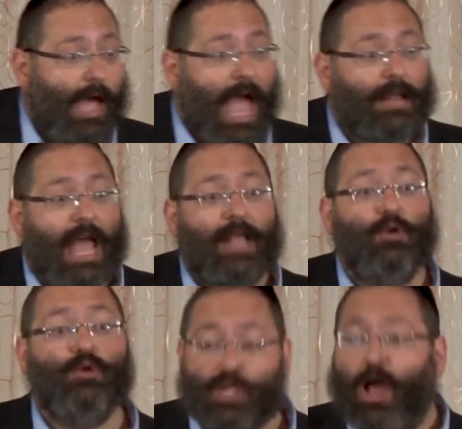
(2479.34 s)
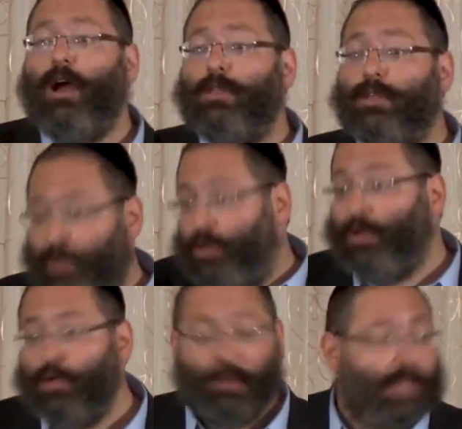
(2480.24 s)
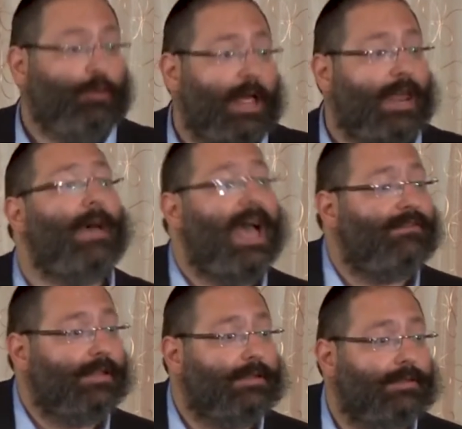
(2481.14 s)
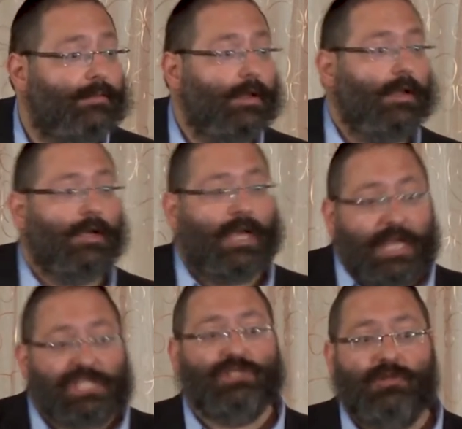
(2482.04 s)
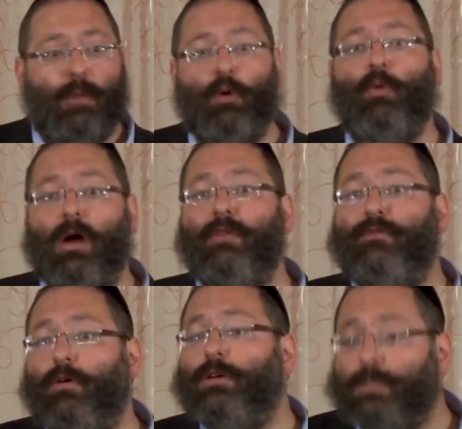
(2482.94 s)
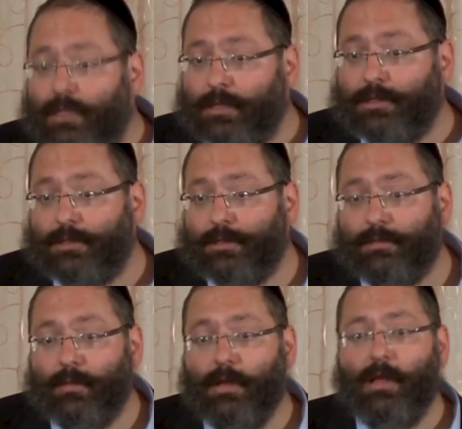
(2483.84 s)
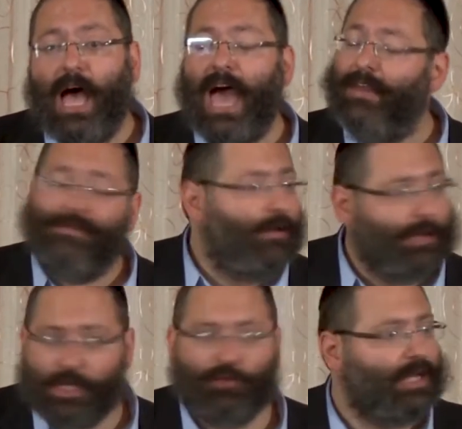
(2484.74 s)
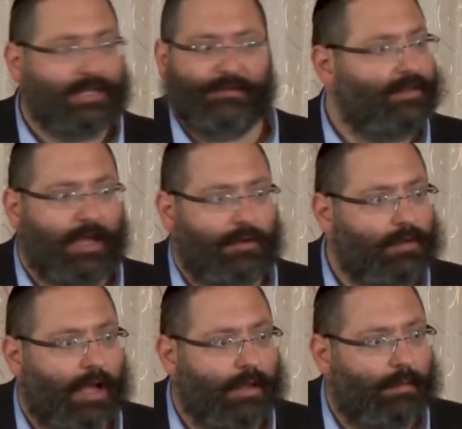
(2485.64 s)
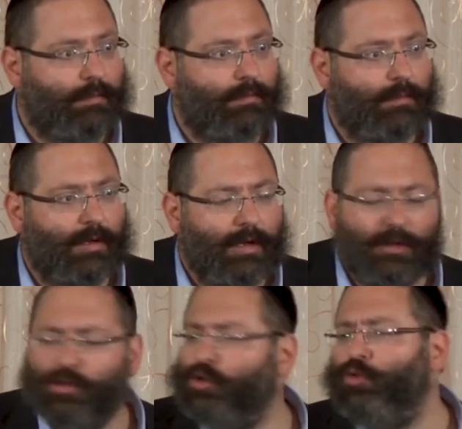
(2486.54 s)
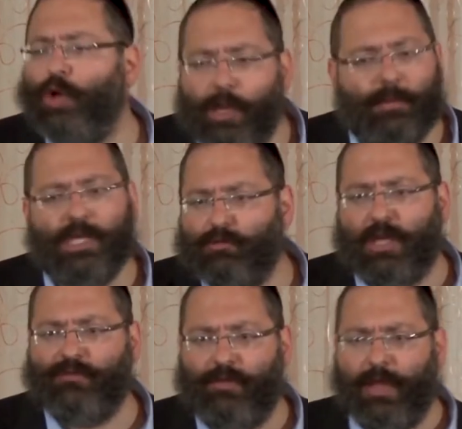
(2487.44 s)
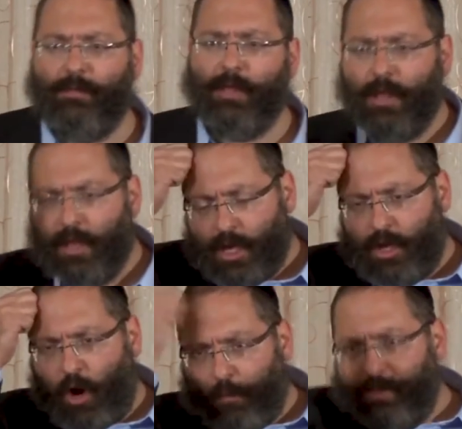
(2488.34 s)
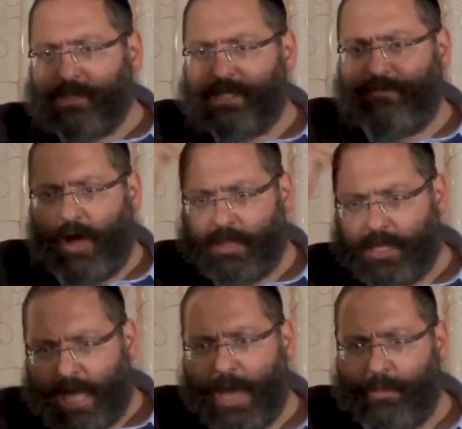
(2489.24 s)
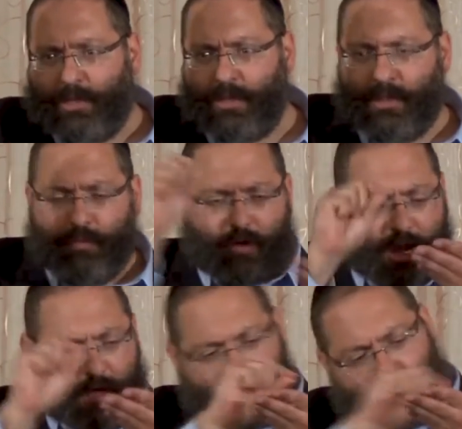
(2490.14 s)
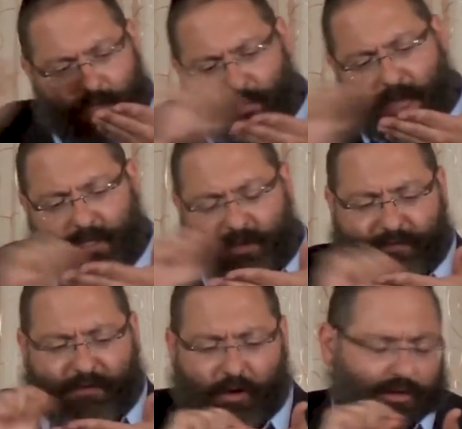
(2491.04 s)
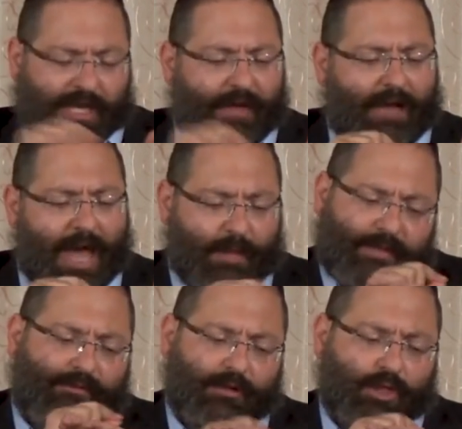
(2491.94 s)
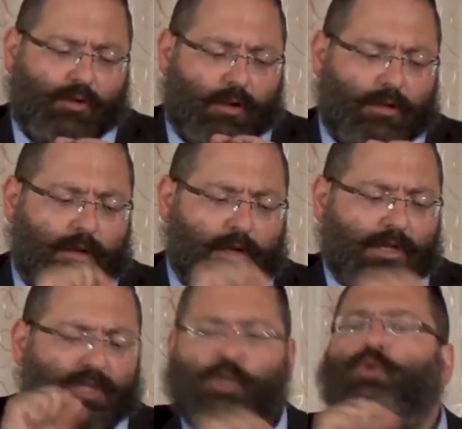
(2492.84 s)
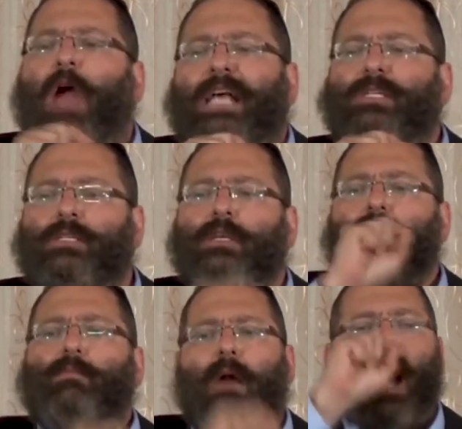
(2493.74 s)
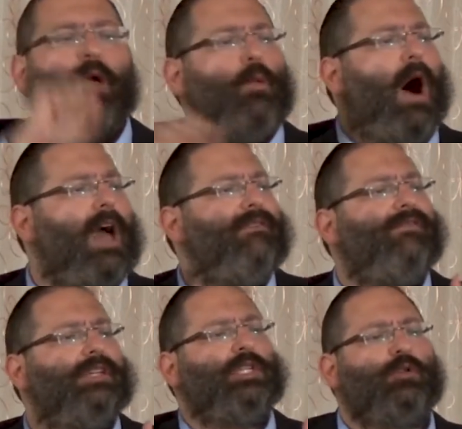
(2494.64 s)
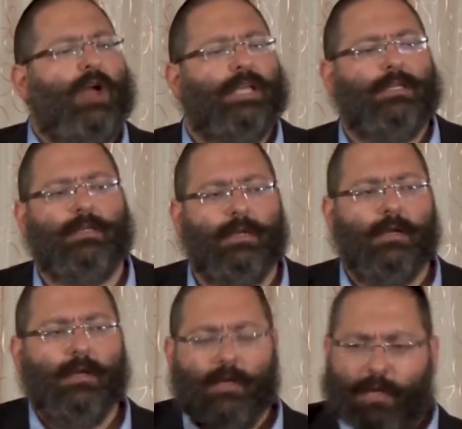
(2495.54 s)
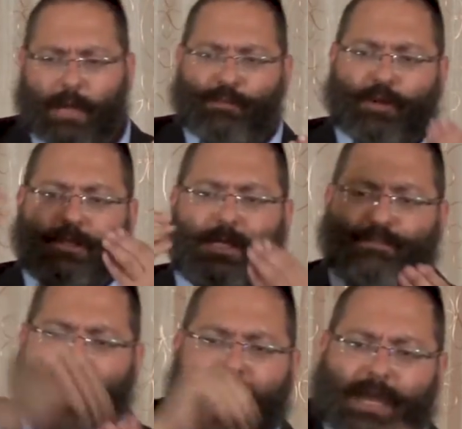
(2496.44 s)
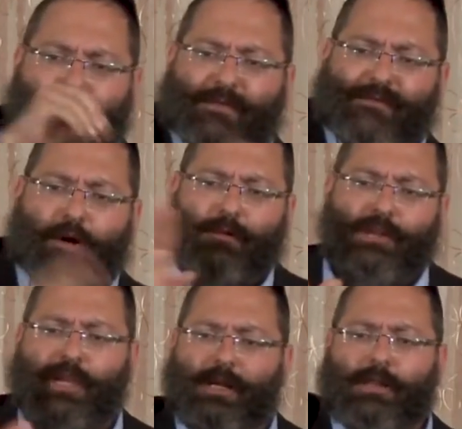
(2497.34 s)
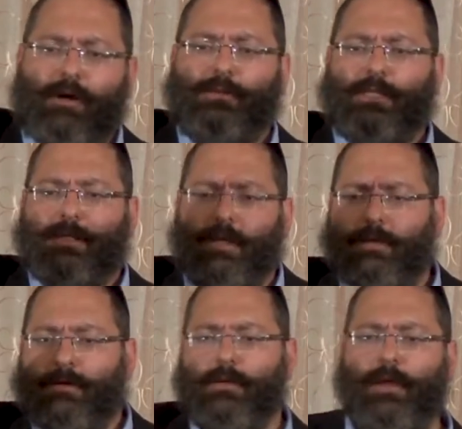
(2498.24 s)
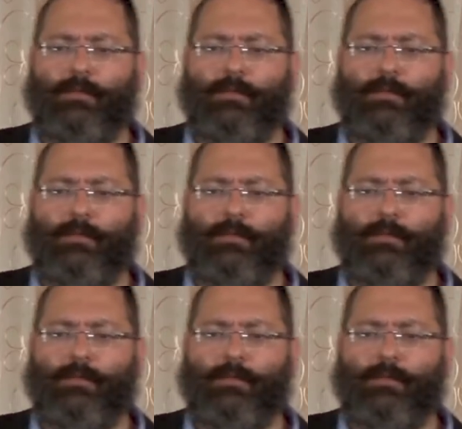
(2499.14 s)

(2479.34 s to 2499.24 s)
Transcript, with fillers: And, and you start, you, you, you let him have it. Okay, issue number one, of course, is, I had a very stressful day, you tell him. Extremely stressful day. He opens his filing cabinet in the brain. He makes a folder. He never had it before. It's called stress. My wife is stressed. He puts it back in the folder. He closes it.